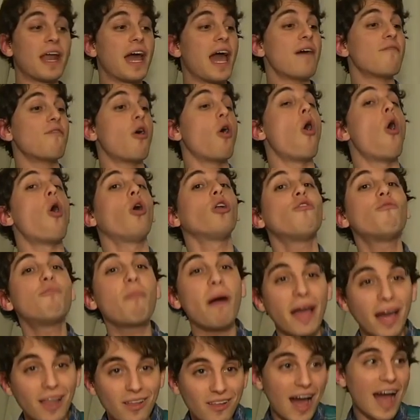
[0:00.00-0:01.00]
I have all of
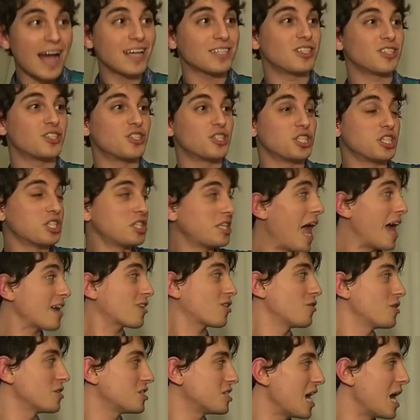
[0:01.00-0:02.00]
my glasses just
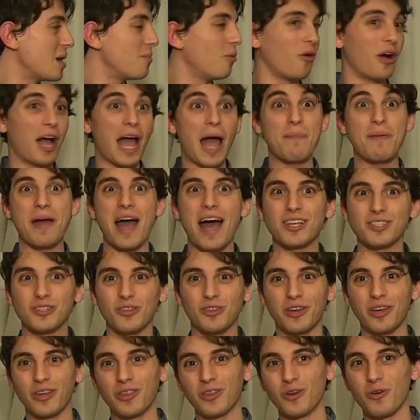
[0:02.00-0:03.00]
stacked on a table
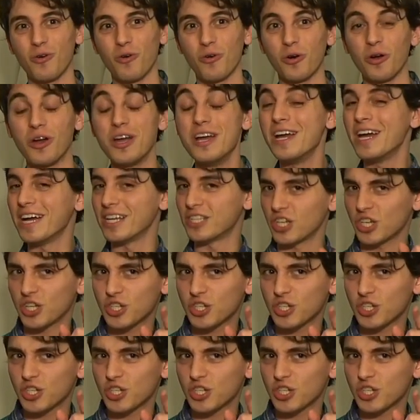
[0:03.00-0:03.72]
haphazardly in the corner. It's